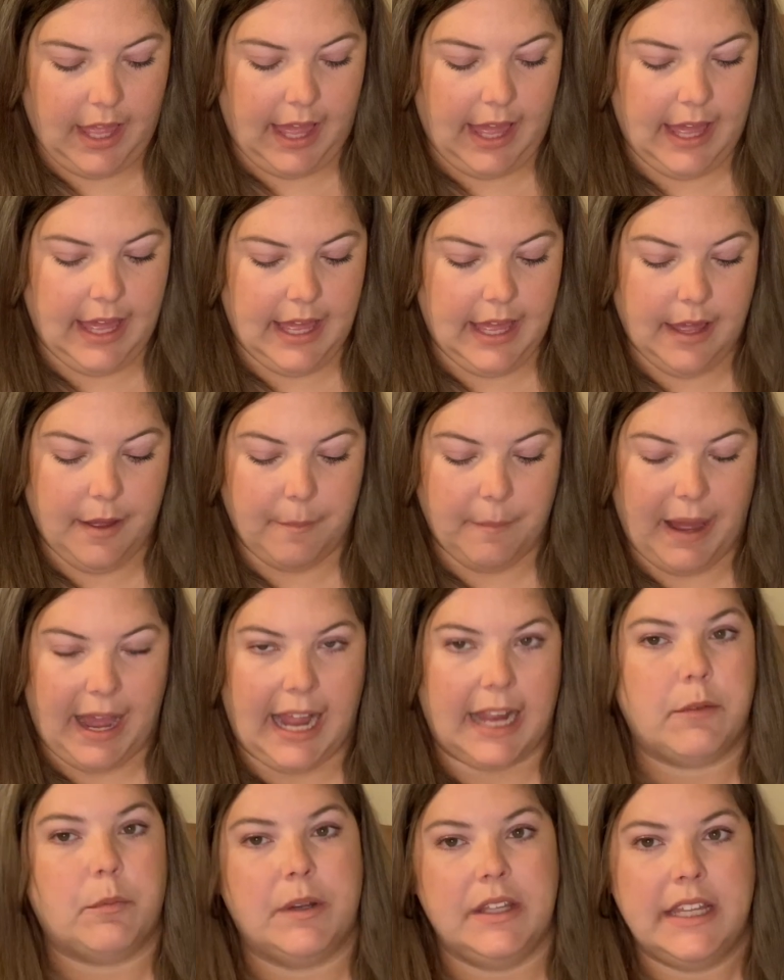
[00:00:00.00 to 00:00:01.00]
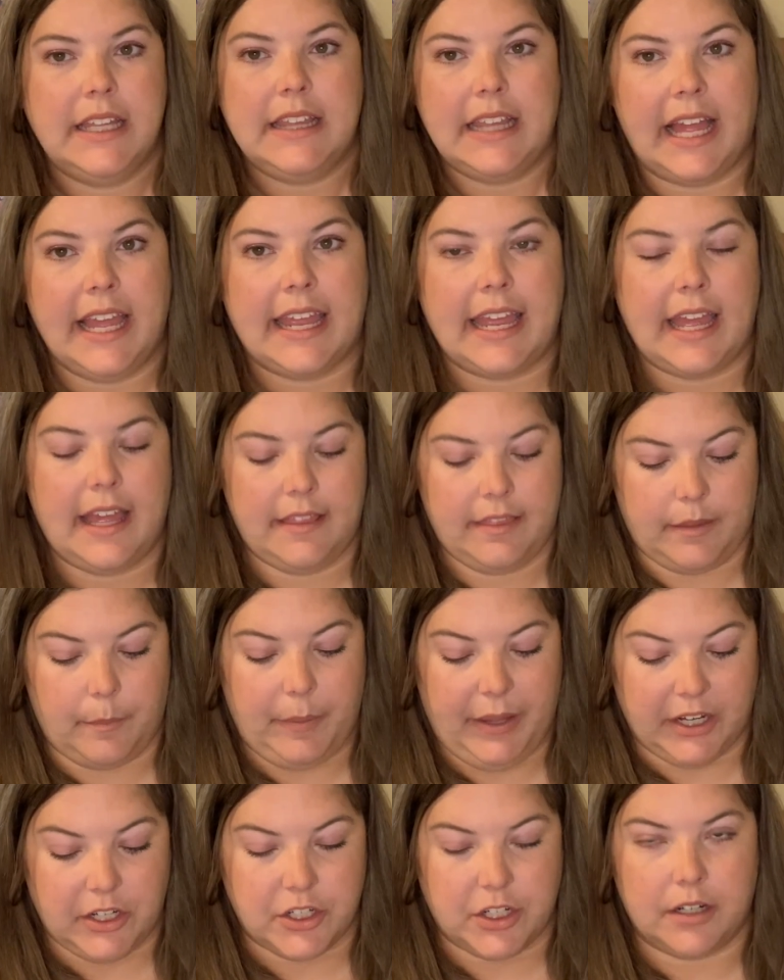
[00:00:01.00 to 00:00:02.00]
I really like the
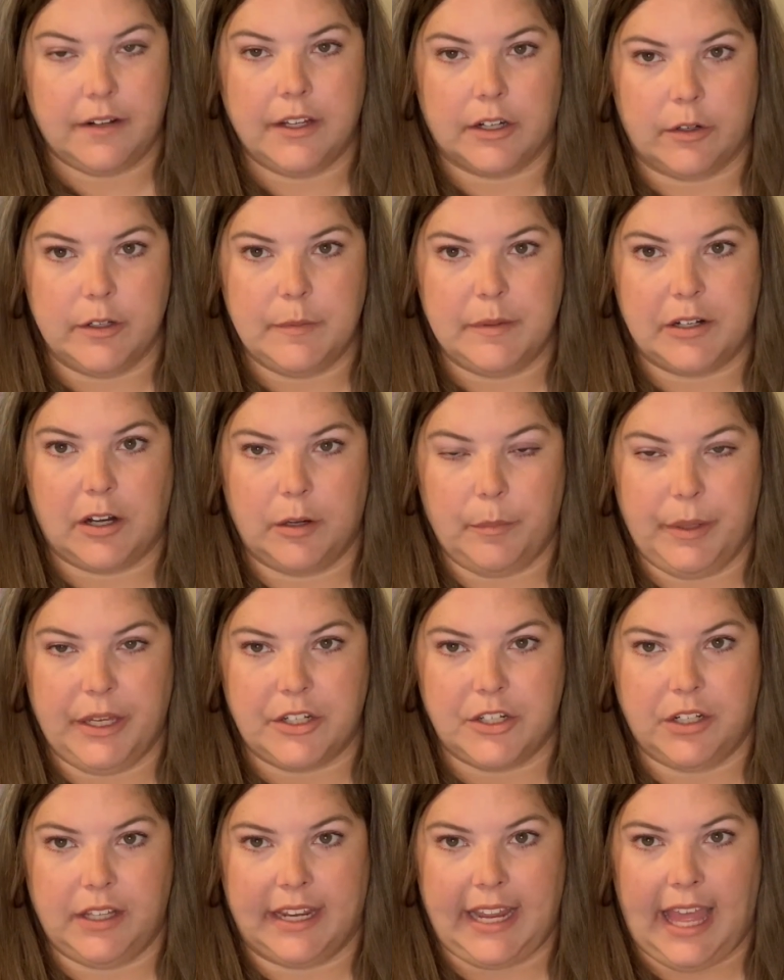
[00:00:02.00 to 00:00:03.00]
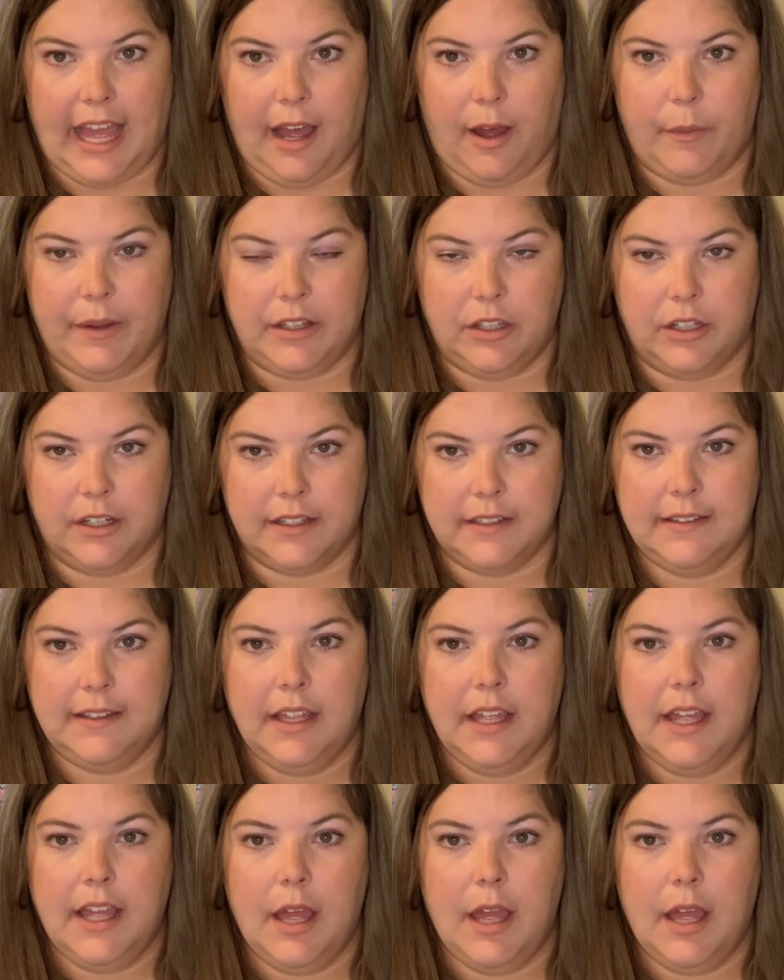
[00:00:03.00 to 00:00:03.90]
picture, the Christmas Garden picture, like how it looks.